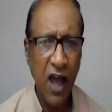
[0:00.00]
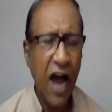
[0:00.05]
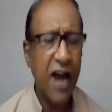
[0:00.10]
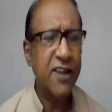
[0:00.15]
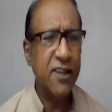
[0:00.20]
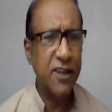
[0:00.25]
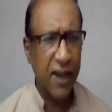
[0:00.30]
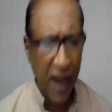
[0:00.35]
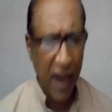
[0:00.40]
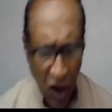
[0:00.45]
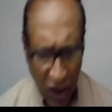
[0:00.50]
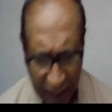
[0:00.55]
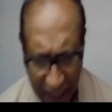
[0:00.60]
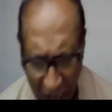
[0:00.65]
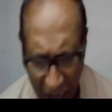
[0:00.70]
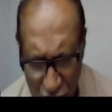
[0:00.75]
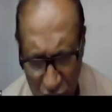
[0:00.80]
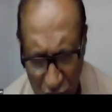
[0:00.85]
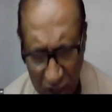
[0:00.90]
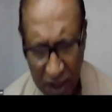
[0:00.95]
And the
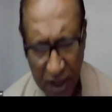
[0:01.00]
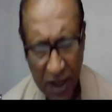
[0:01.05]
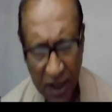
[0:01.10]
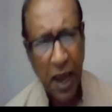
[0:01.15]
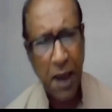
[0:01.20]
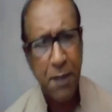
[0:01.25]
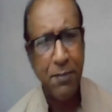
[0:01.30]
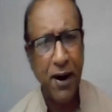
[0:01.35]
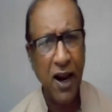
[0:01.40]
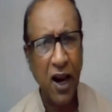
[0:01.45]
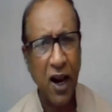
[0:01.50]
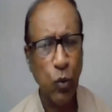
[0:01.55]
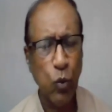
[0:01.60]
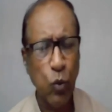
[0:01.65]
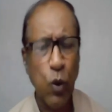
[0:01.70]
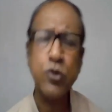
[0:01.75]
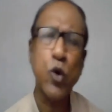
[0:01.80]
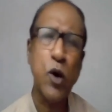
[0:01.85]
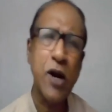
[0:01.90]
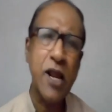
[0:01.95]
Archangel Gabriel
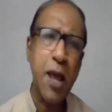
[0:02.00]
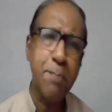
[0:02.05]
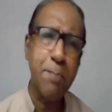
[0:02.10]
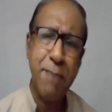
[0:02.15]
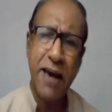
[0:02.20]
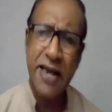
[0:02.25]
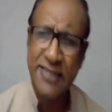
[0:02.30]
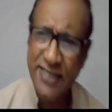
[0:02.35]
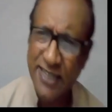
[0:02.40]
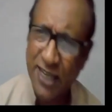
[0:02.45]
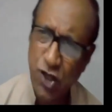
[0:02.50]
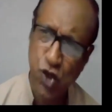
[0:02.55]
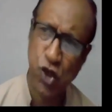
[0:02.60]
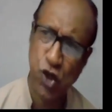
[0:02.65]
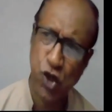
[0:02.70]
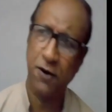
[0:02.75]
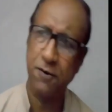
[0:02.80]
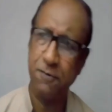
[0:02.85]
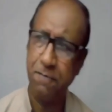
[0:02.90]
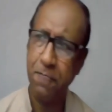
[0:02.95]
was only a
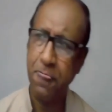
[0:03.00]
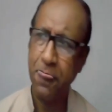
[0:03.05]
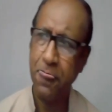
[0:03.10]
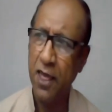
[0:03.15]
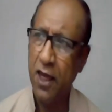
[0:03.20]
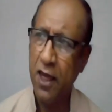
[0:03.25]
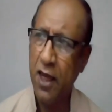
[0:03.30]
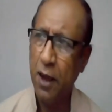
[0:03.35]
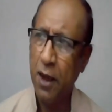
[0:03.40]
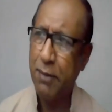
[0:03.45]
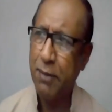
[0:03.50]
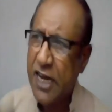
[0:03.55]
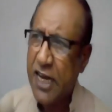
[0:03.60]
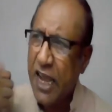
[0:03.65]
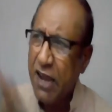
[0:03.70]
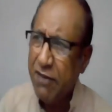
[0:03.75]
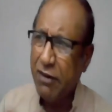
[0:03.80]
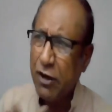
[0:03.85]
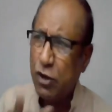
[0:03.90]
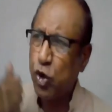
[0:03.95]
messenger. But
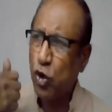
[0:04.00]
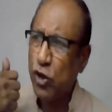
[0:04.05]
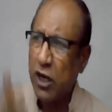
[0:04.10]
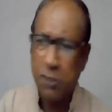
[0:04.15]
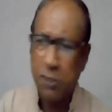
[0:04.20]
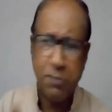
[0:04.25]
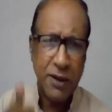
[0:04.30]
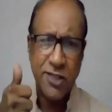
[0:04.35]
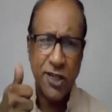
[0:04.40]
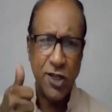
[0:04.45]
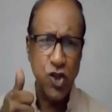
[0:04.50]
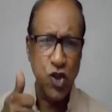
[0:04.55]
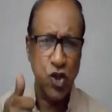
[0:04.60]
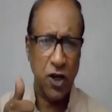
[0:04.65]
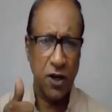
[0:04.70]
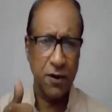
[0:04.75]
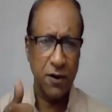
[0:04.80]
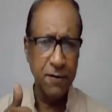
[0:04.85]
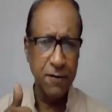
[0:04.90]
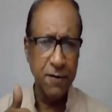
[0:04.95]
even to the
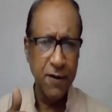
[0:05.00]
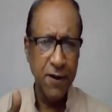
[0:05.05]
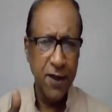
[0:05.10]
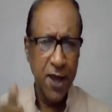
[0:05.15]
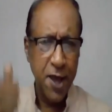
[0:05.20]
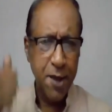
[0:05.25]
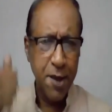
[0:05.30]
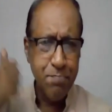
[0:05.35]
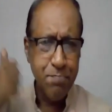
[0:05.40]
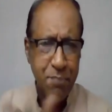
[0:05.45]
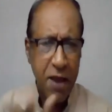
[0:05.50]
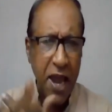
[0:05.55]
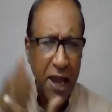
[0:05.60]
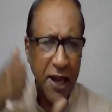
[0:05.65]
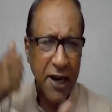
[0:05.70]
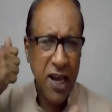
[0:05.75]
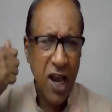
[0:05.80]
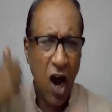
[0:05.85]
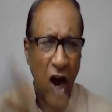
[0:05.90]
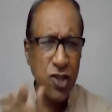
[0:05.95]
messenger,
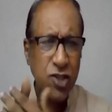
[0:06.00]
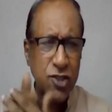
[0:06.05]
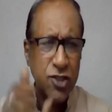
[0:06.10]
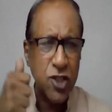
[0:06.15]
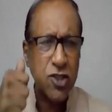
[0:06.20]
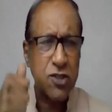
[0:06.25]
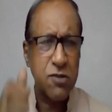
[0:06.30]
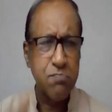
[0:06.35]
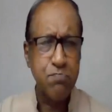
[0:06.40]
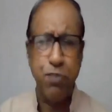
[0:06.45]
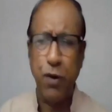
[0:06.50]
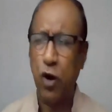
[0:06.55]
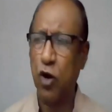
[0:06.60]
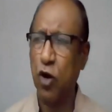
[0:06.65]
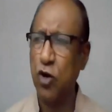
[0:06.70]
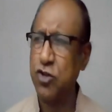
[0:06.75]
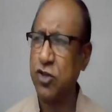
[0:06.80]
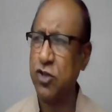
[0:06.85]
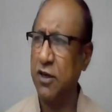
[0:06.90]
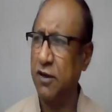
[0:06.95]
Mary asked a simple
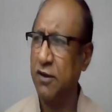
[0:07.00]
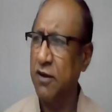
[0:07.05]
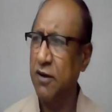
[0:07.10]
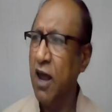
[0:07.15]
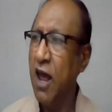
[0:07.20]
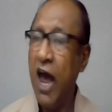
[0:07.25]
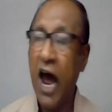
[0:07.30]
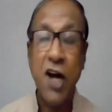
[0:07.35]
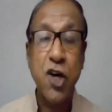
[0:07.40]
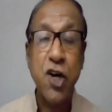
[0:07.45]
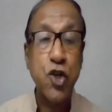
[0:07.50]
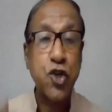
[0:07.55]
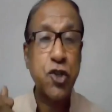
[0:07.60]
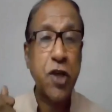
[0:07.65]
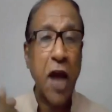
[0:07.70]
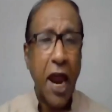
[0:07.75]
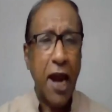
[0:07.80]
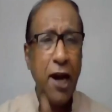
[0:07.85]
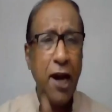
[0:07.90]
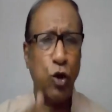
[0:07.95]
question, and
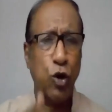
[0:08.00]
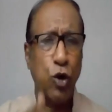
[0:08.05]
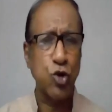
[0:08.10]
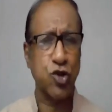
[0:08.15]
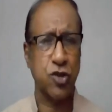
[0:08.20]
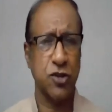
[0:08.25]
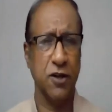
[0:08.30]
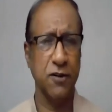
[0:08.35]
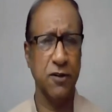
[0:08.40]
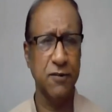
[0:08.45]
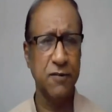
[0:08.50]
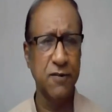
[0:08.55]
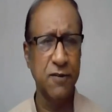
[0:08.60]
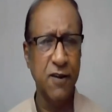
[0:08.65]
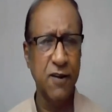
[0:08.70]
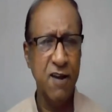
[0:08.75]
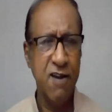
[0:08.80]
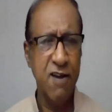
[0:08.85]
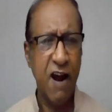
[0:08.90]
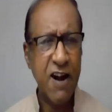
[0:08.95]
straight question,
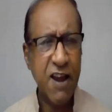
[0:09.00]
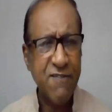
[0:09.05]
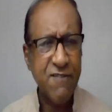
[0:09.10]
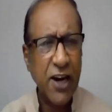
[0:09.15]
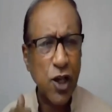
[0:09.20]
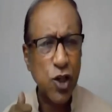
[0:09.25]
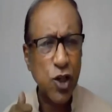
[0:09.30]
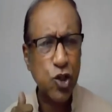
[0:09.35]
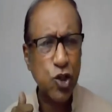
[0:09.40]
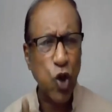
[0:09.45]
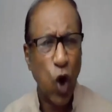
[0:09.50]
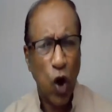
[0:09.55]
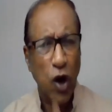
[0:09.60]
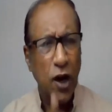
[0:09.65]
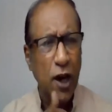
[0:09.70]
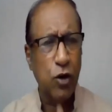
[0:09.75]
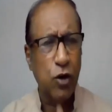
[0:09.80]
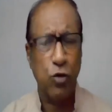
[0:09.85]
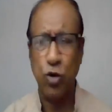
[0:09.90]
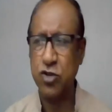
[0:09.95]
and a very
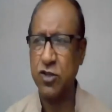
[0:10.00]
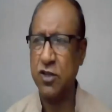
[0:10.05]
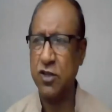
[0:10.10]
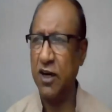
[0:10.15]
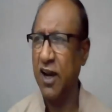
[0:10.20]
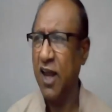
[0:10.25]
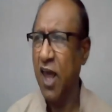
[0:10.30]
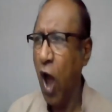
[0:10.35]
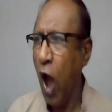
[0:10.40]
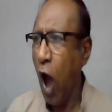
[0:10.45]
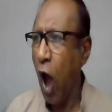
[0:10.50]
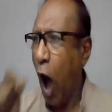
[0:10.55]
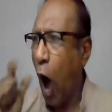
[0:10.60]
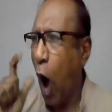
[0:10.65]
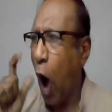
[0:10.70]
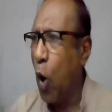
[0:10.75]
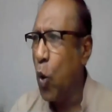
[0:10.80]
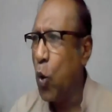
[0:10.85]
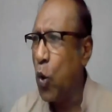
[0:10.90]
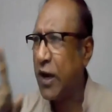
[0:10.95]
solid question.
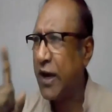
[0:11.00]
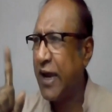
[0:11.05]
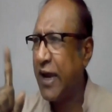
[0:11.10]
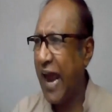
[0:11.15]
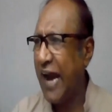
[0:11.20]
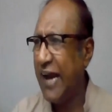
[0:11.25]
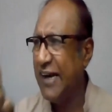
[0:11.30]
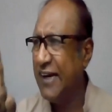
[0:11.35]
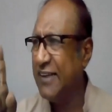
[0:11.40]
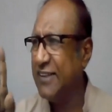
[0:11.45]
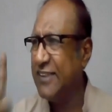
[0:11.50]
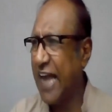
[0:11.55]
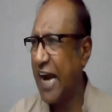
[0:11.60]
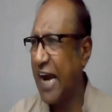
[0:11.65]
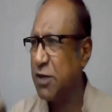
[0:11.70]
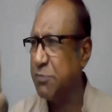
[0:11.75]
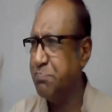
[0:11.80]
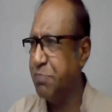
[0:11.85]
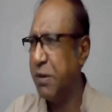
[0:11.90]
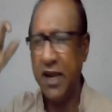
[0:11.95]
How can
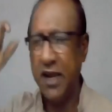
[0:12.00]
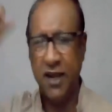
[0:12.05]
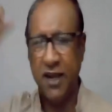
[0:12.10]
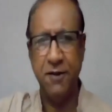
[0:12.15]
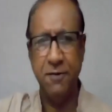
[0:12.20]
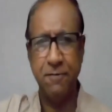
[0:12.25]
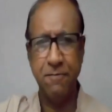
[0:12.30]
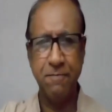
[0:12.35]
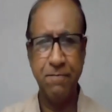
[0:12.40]
that be?